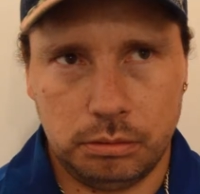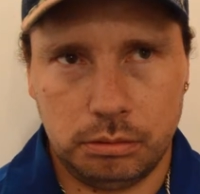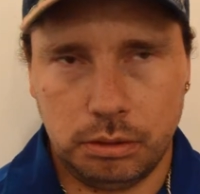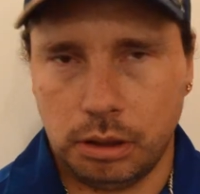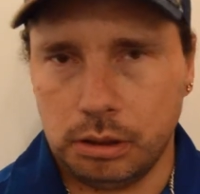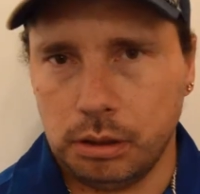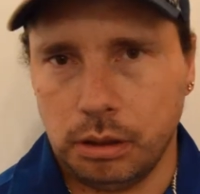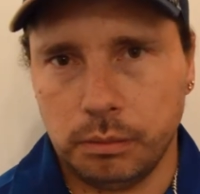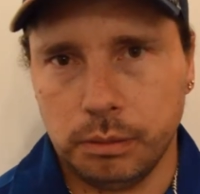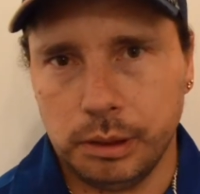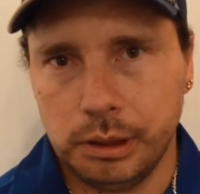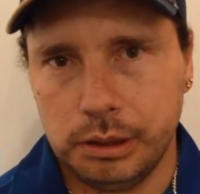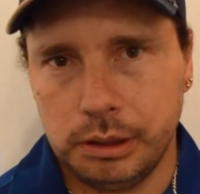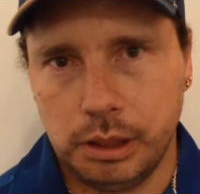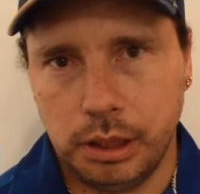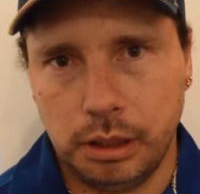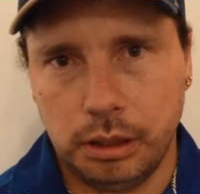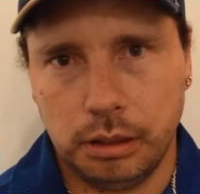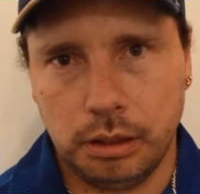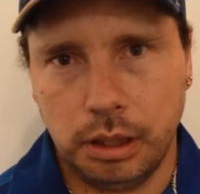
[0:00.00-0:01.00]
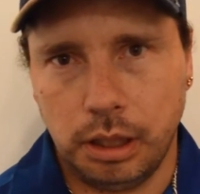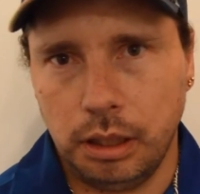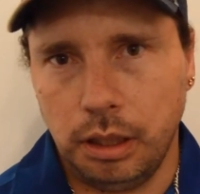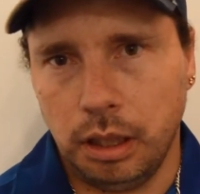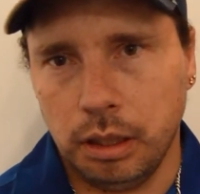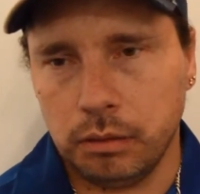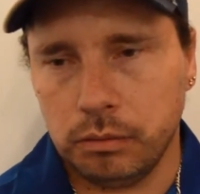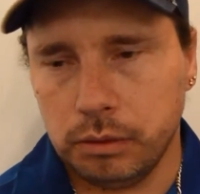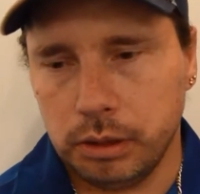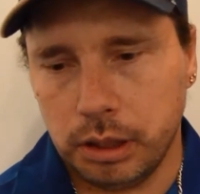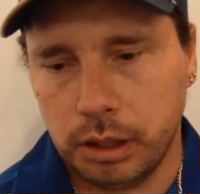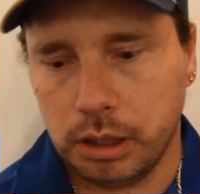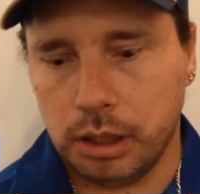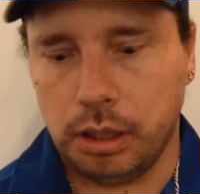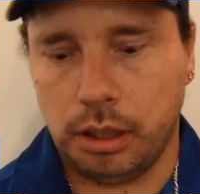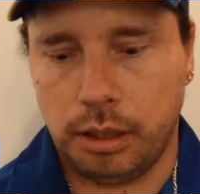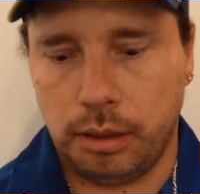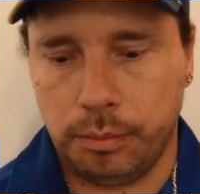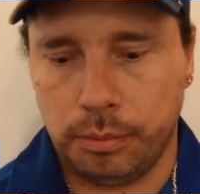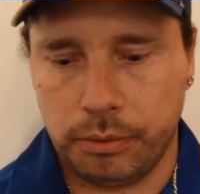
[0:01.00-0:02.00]
That's all I'm going to say. I don't want to get
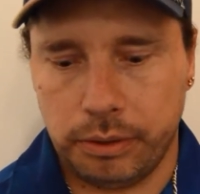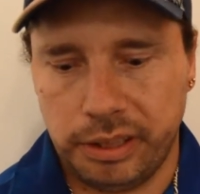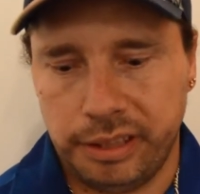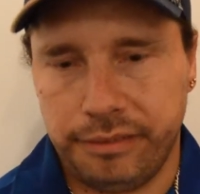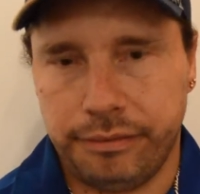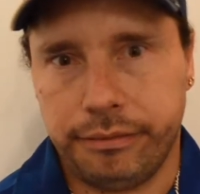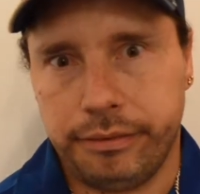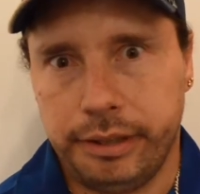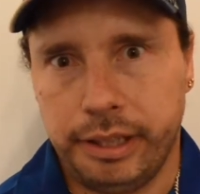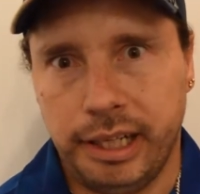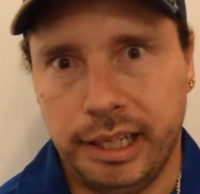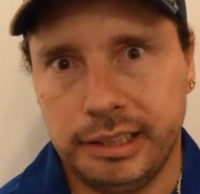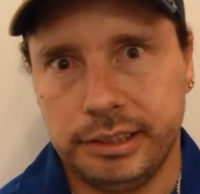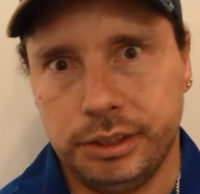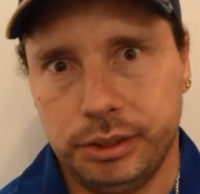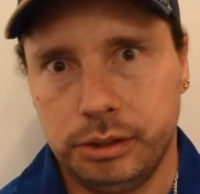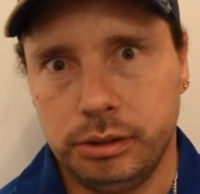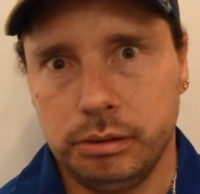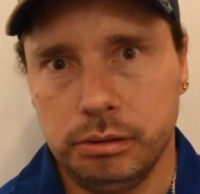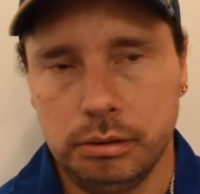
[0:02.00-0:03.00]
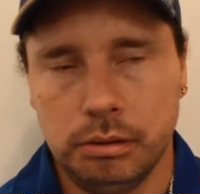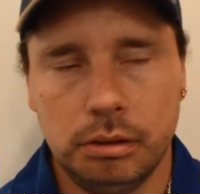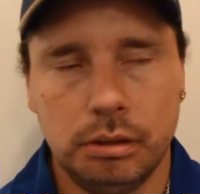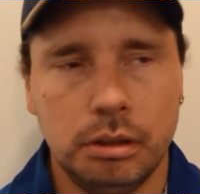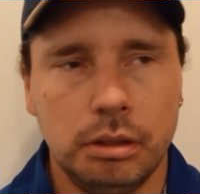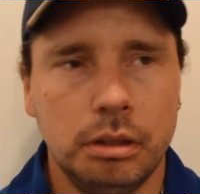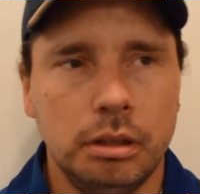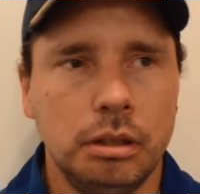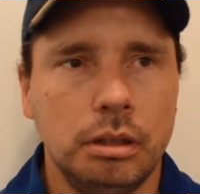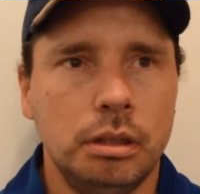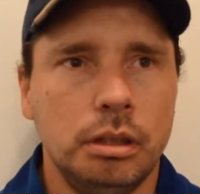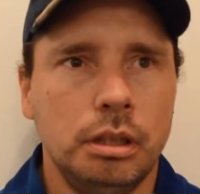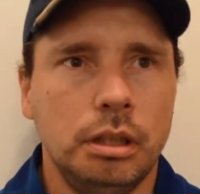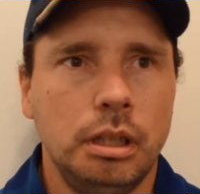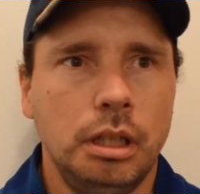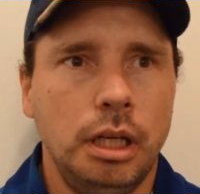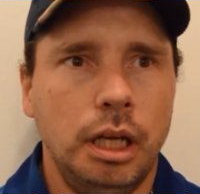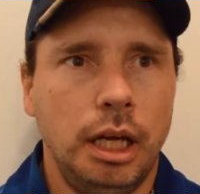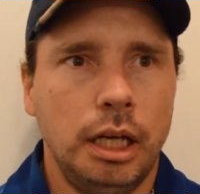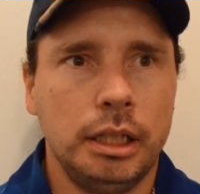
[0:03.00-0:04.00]
copyrighted for that too.
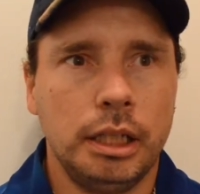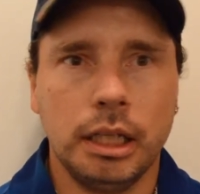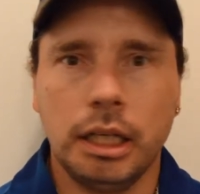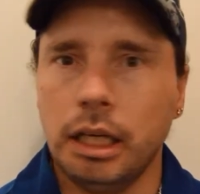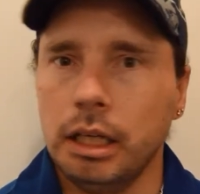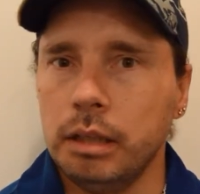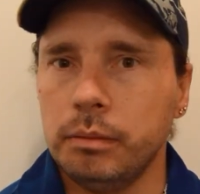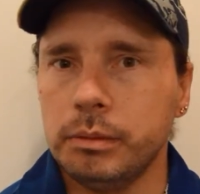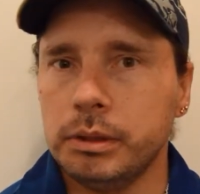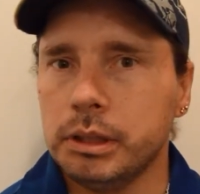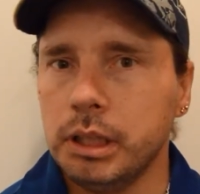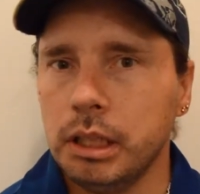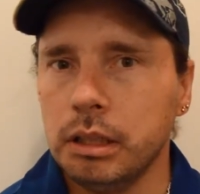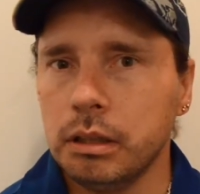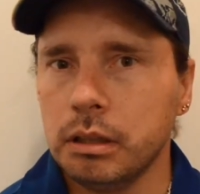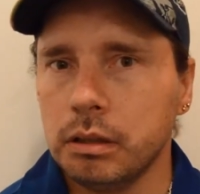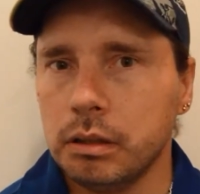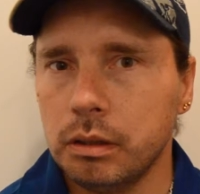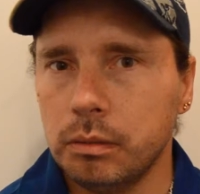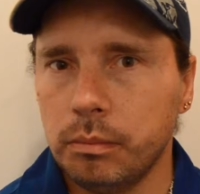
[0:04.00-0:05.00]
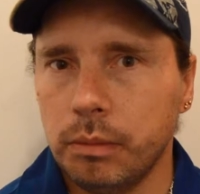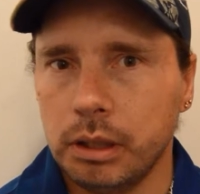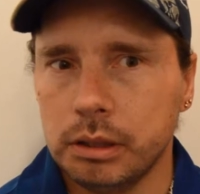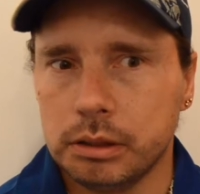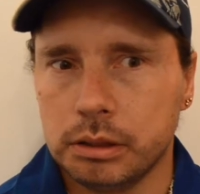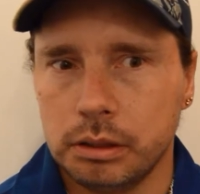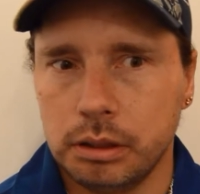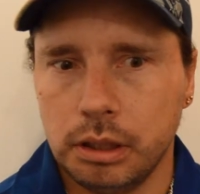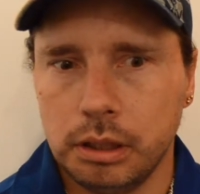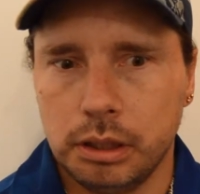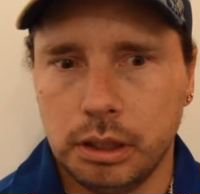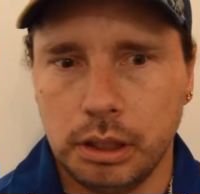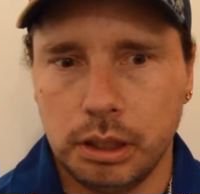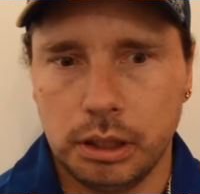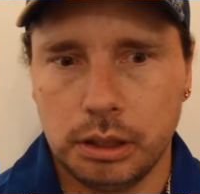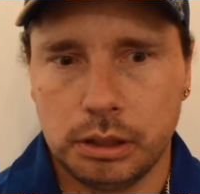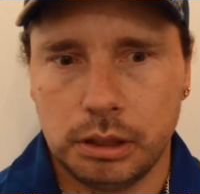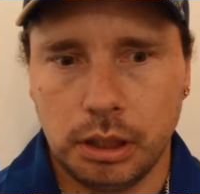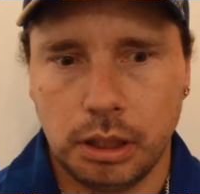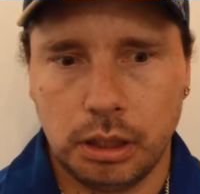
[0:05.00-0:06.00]
And I got him this other little monster. I think
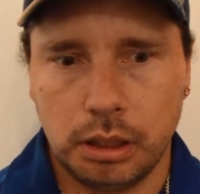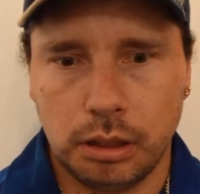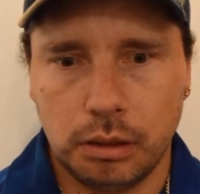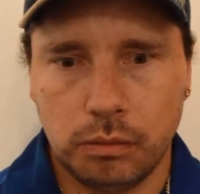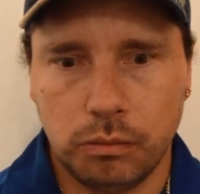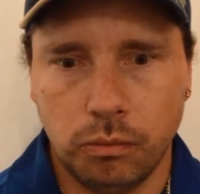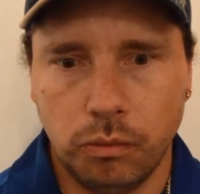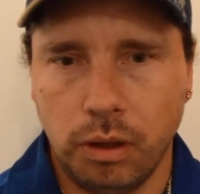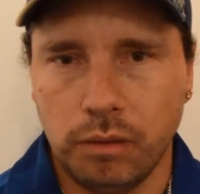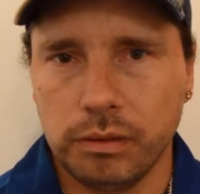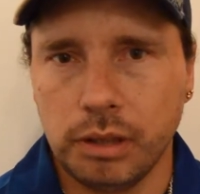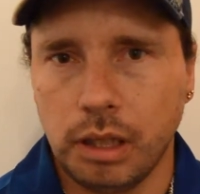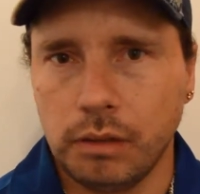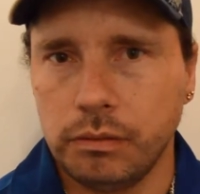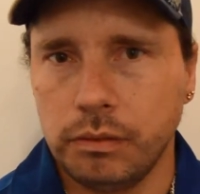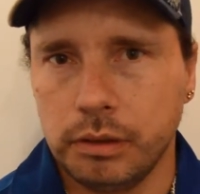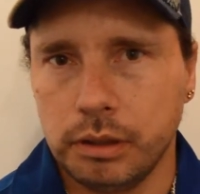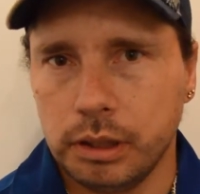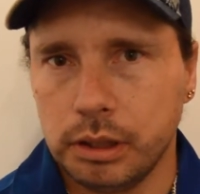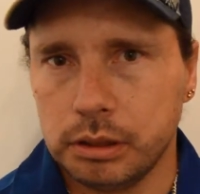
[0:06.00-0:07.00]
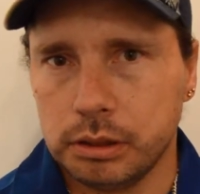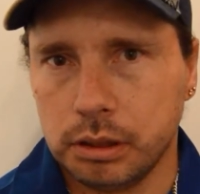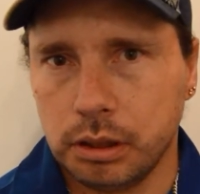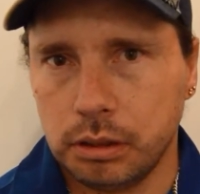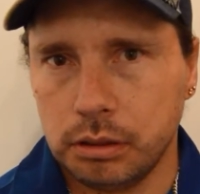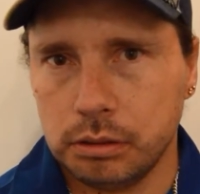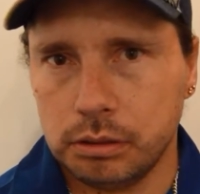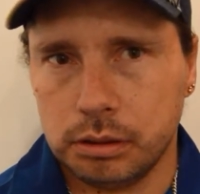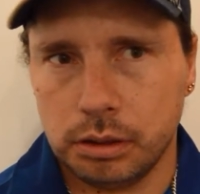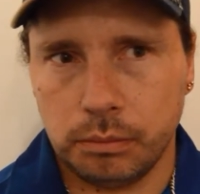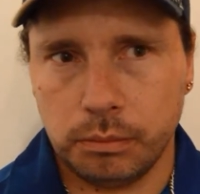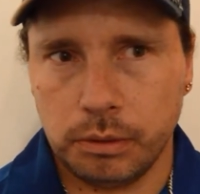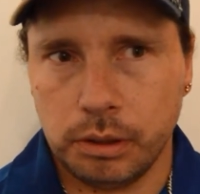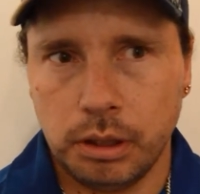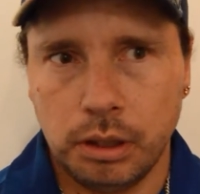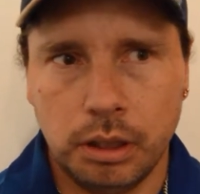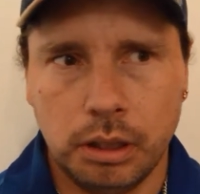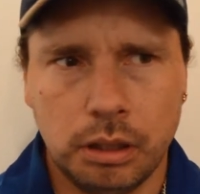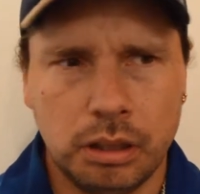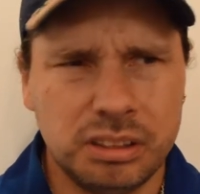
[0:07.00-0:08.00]
it's a Wavlov, I think it's called. Some
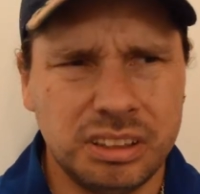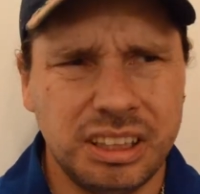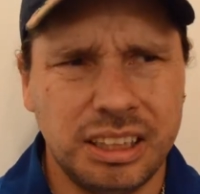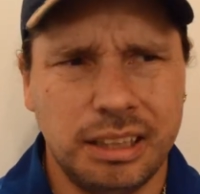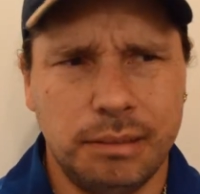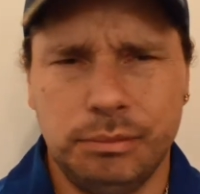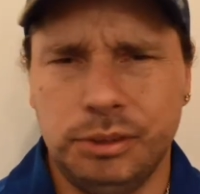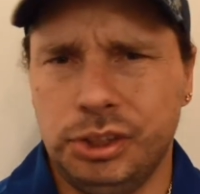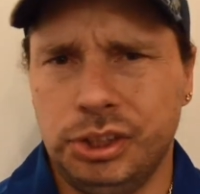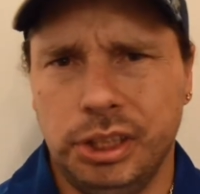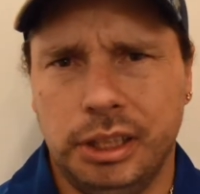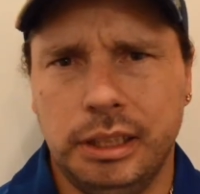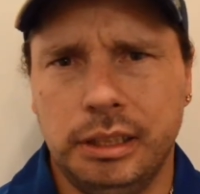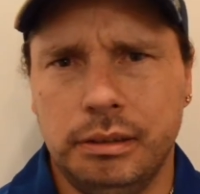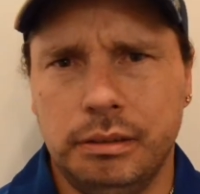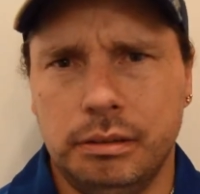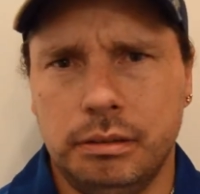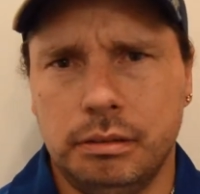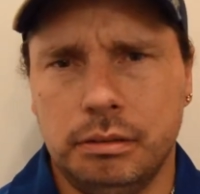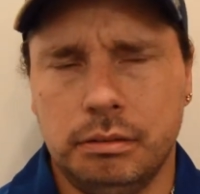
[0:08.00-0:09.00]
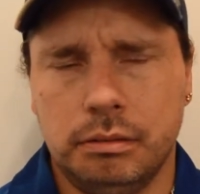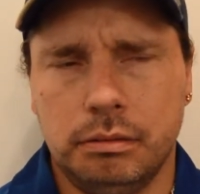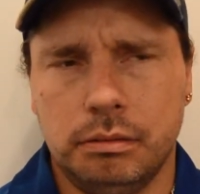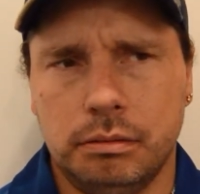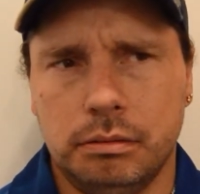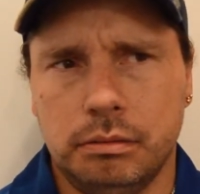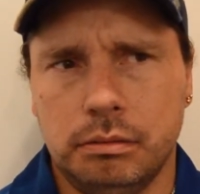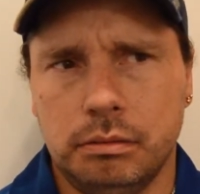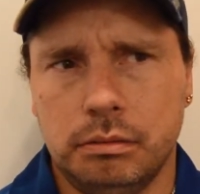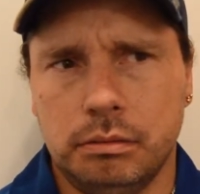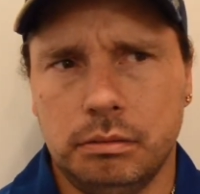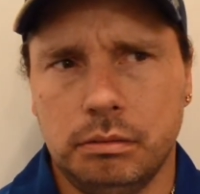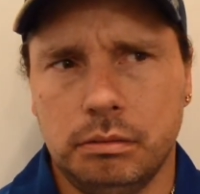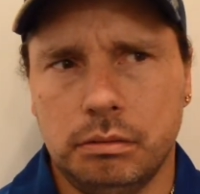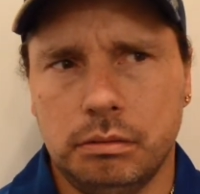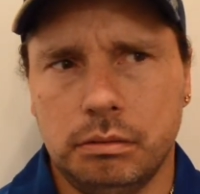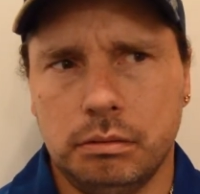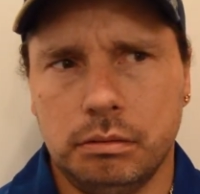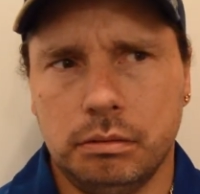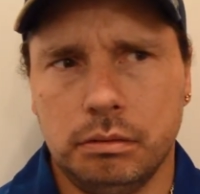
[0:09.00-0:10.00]
looks like a giant
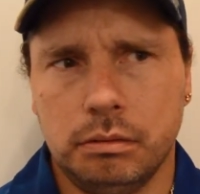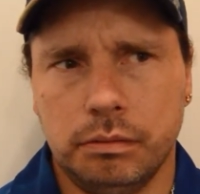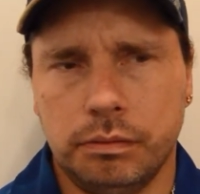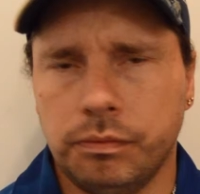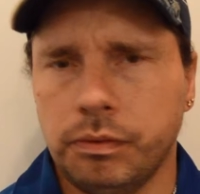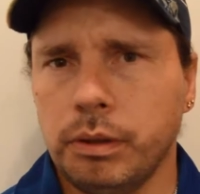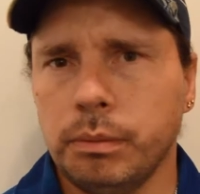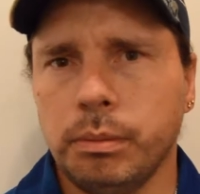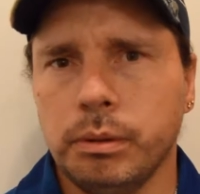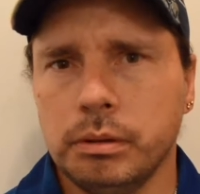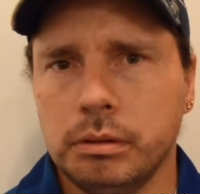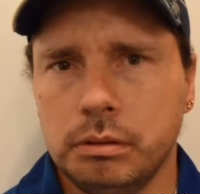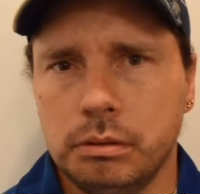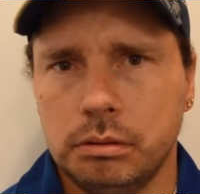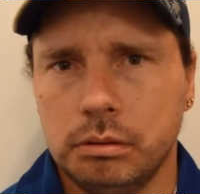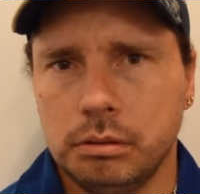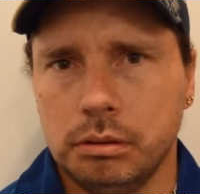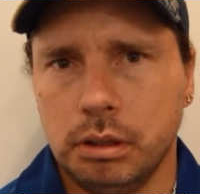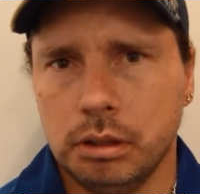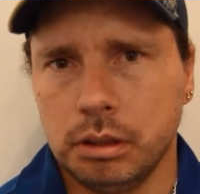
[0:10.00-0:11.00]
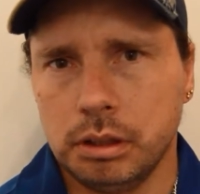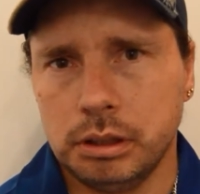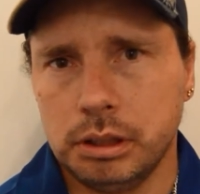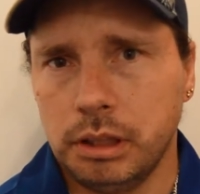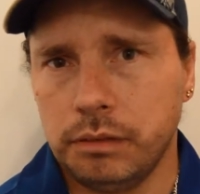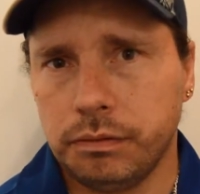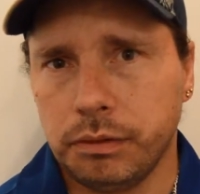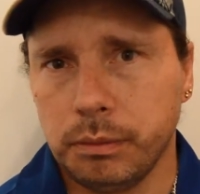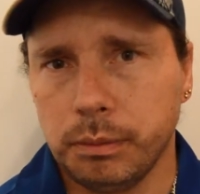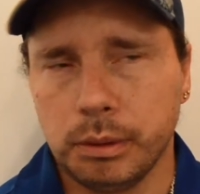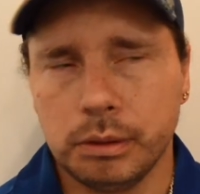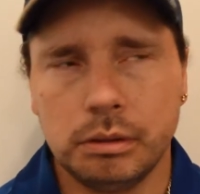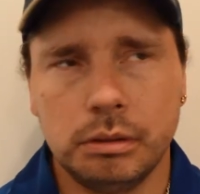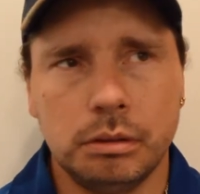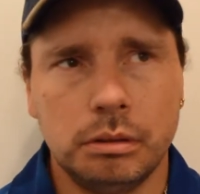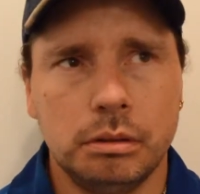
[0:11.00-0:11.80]
furball. I'm going to say furball.